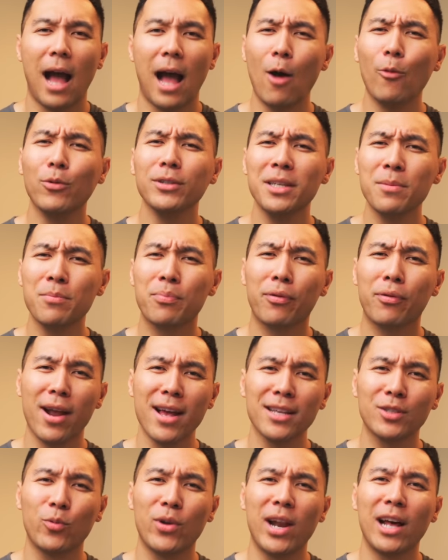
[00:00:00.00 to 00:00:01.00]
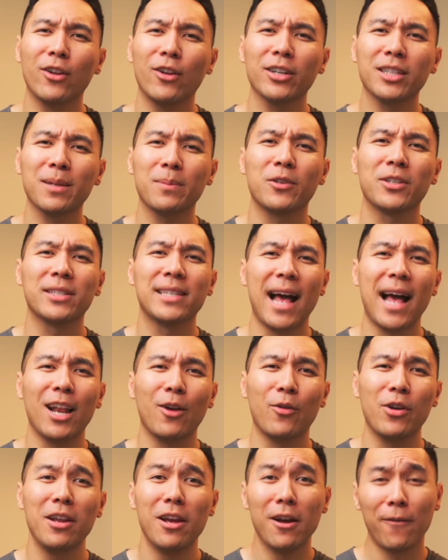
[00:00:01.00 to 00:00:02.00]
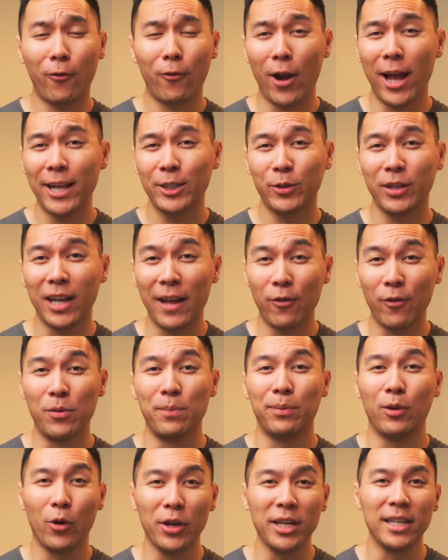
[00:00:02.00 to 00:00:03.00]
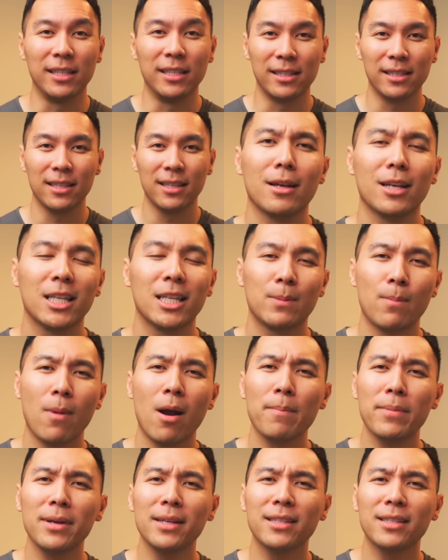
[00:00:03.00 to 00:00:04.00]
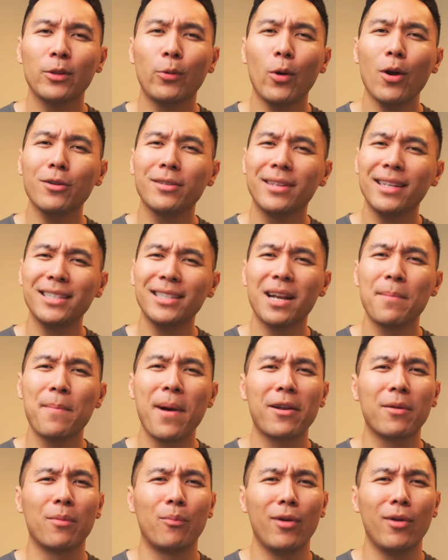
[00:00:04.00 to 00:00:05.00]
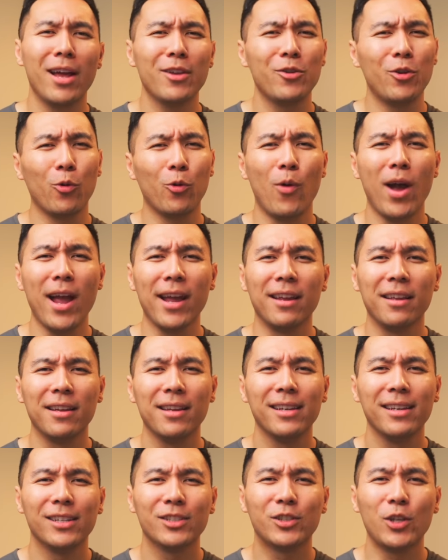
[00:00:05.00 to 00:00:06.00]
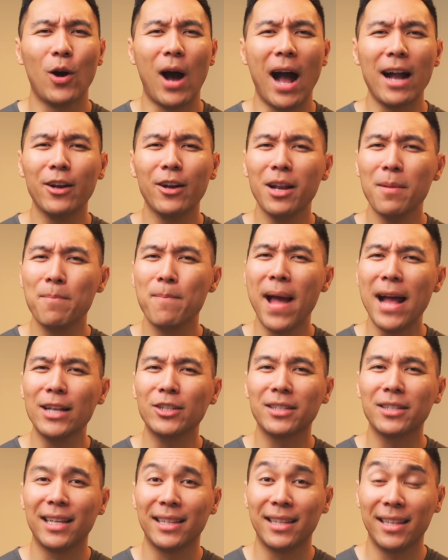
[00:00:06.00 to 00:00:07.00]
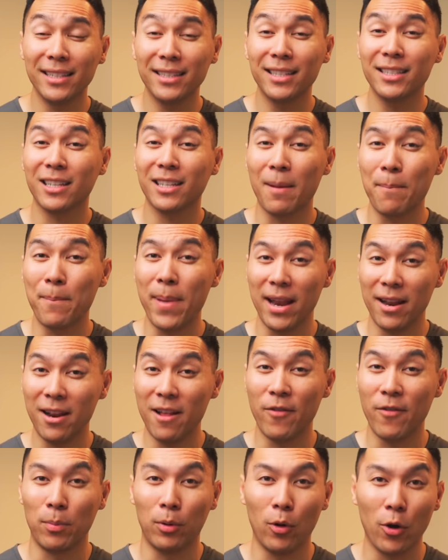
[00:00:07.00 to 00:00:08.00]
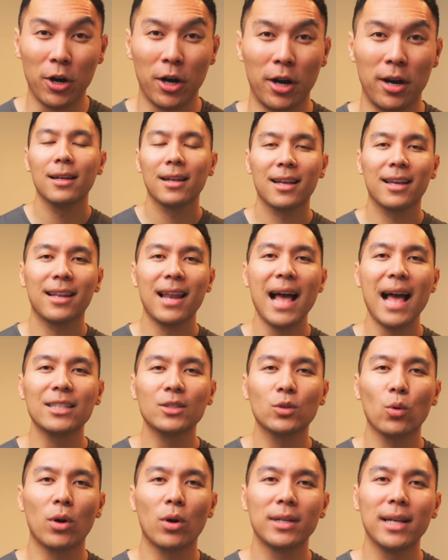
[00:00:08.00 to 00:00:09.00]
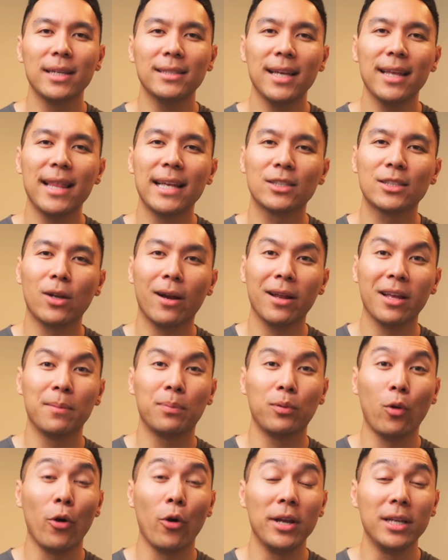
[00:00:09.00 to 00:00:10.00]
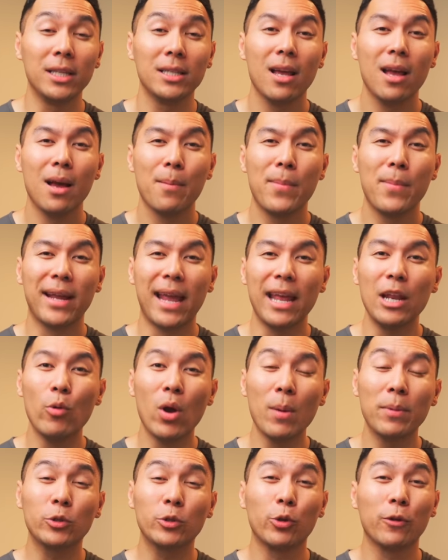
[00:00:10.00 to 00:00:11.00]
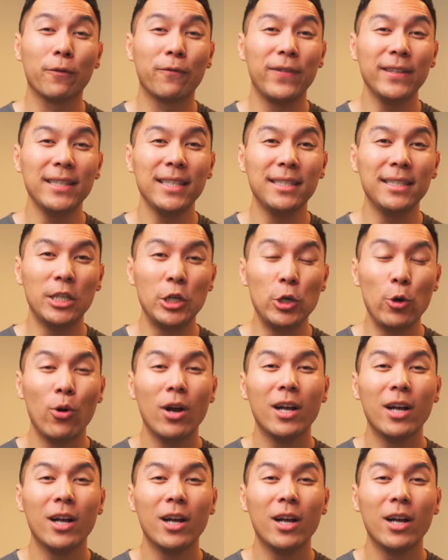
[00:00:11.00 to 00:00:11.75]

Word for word: I was impressed when I looked up their salary for entry level employees. SmartBiz, they throw a decent amount of bread your way, so I could imagine that this is a competitive employer. Glassdoor, they say that starting employees make anywhere between $52 to